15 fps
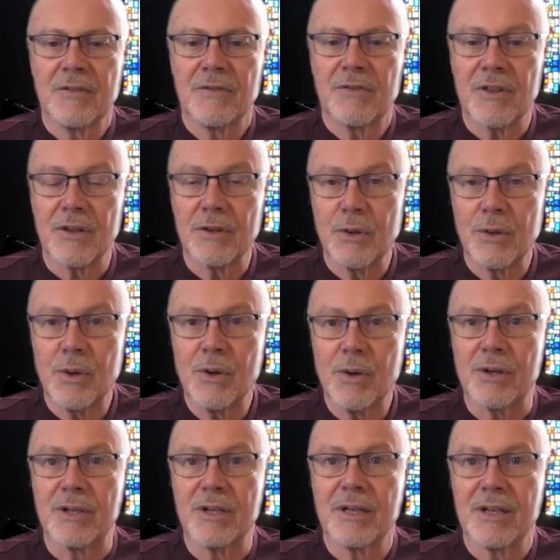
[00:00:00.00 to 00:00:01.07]
For the
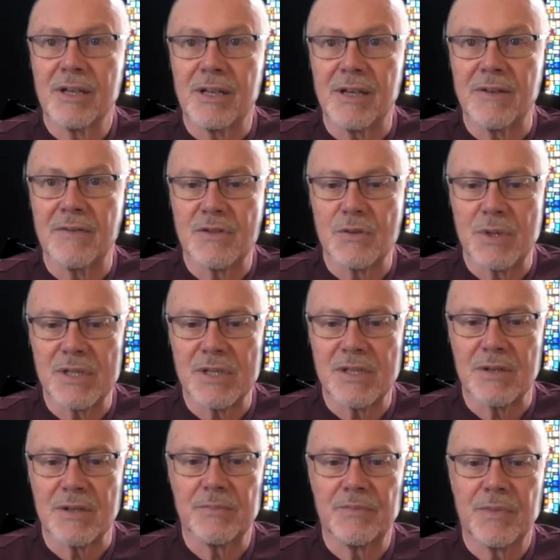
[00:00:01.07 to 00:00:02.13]
Lord gives
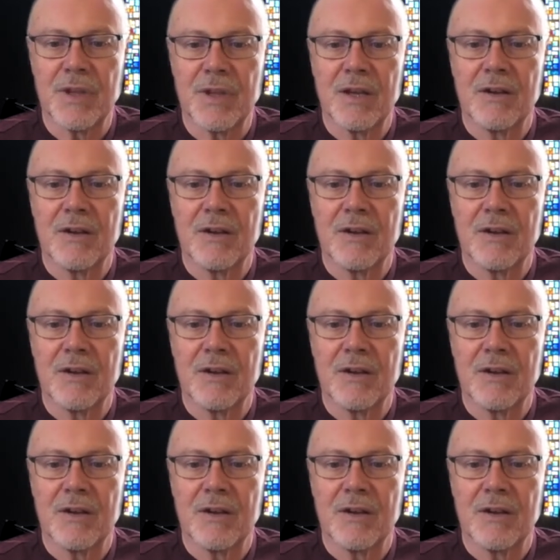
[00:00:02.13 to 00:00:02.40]
wisdom.